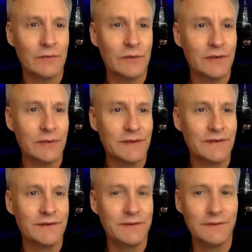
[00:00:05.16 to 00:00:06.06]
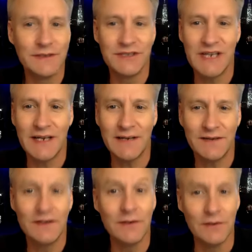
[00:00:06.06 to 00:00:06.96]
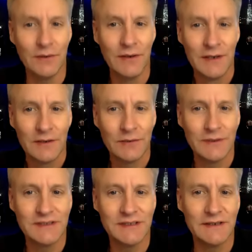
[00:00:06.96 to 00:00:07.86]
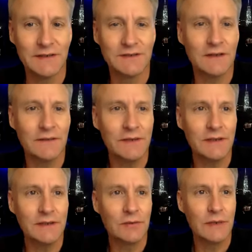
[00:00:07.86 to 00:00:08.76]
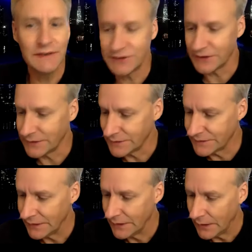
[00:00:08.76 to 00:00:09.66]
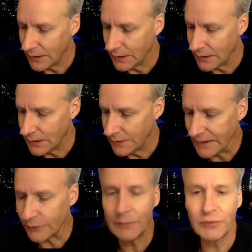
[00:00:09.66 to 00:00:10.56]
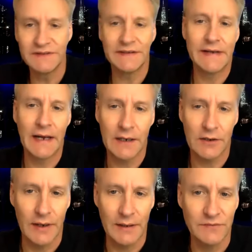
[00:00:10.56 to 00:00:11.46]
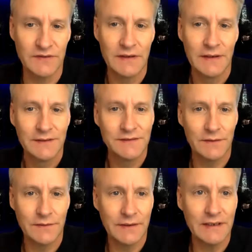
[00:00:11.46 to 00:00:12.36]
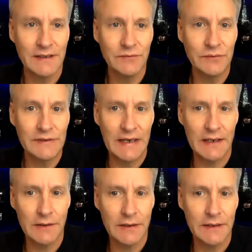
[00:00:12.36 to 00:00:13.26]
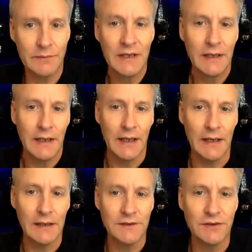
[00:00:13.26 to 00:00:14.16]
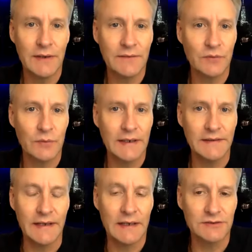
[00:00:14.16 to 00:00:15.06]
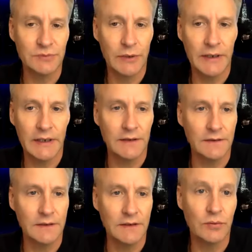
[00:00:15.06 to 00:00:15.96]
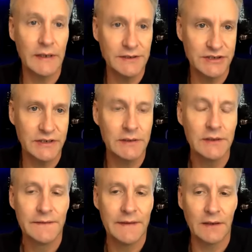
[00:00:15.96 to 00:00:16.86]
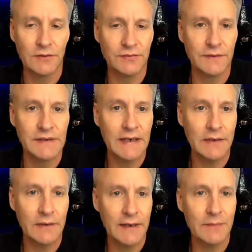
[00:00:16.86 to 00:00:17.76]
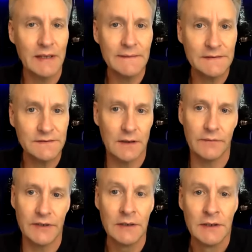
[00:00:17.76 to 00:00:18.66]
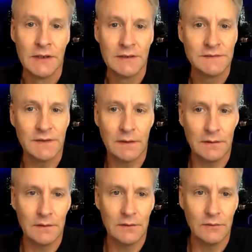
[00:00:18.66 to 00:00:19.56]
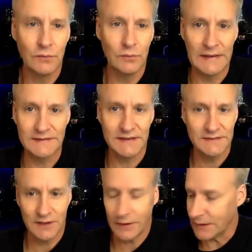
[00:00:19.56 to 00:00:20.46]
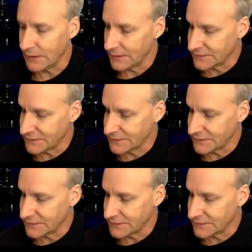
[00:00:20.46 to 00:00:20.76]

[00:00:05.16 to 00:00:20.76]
we're going to do the J2, which is solving equations that represent diagrams. So they're going to give you a diagram, and you have to write the algebraic equation that goes with the diagram and then solve it. So let's get started.